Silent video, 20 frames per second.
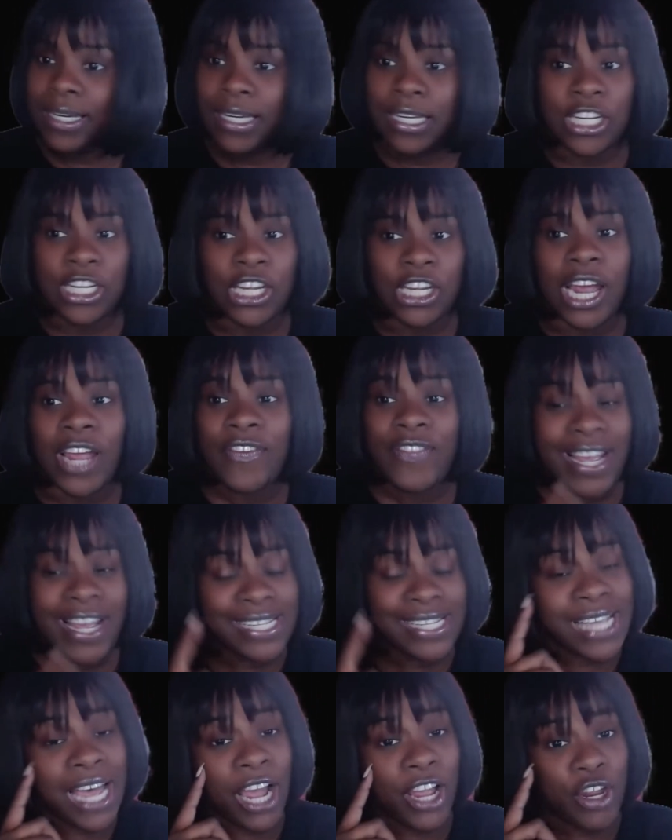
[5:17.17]
yeah, if that's
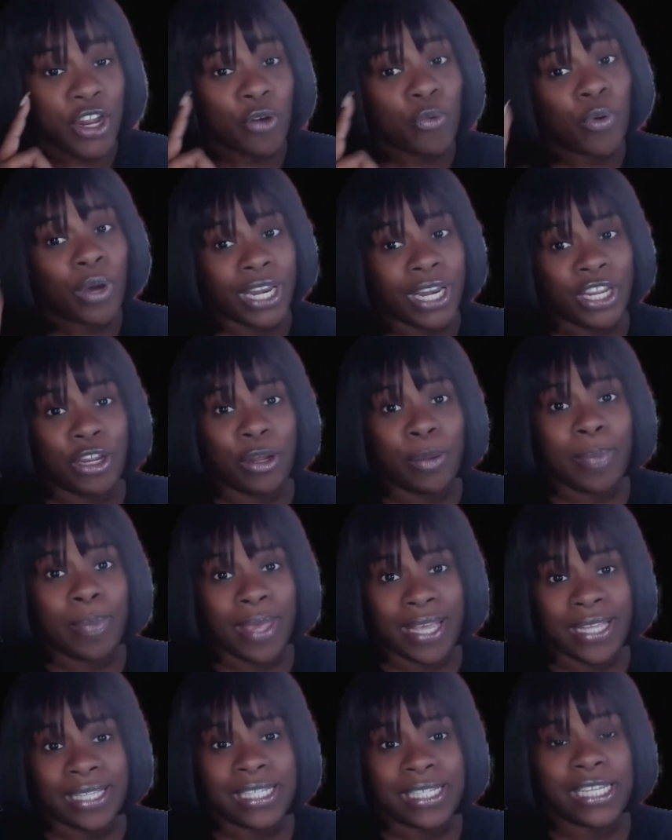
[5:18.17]
how you're running your
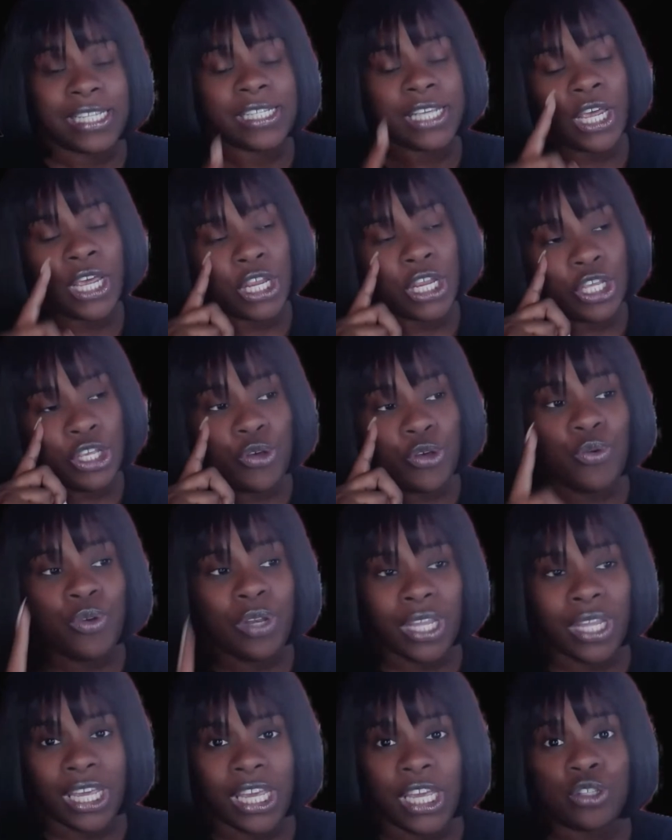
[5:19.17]
business, you
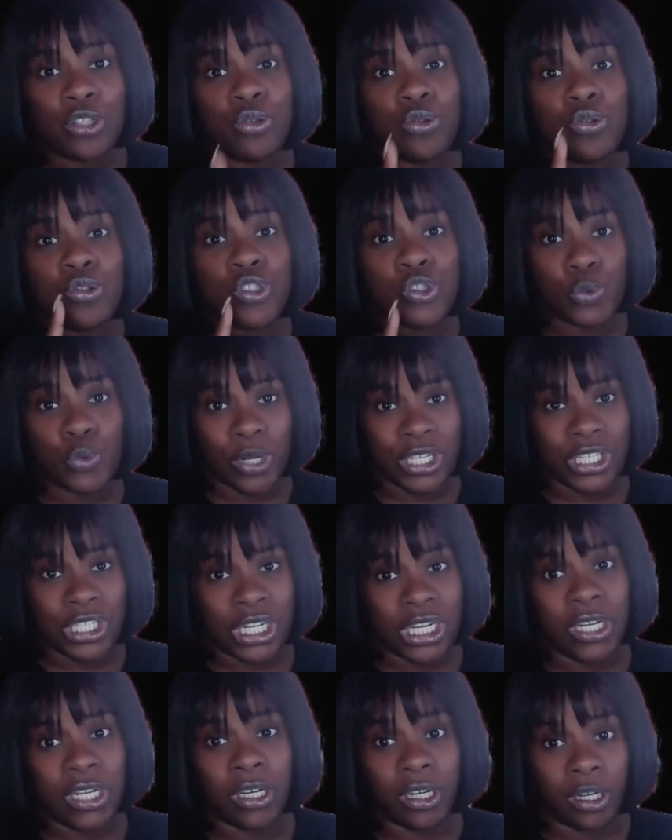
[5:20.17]
need to switch
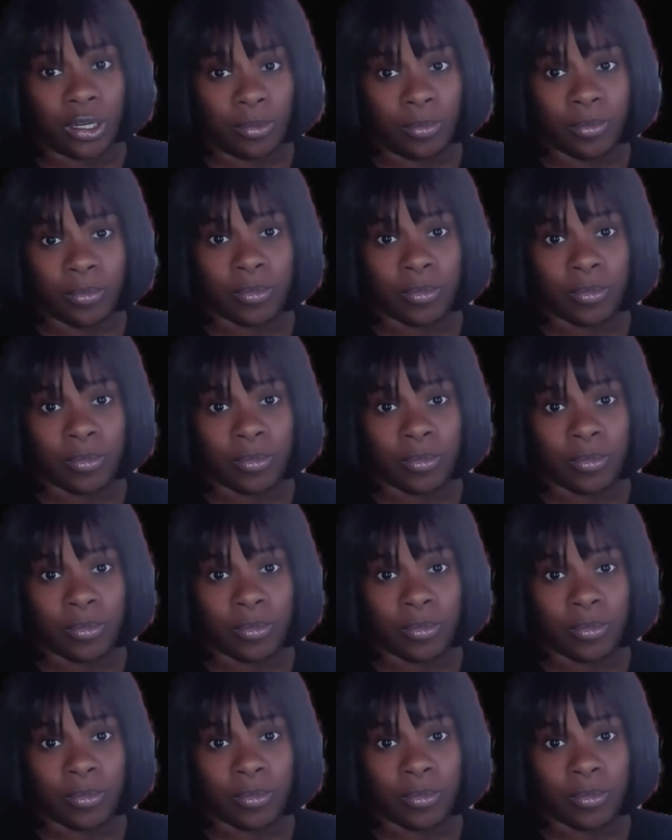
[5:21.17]
it up.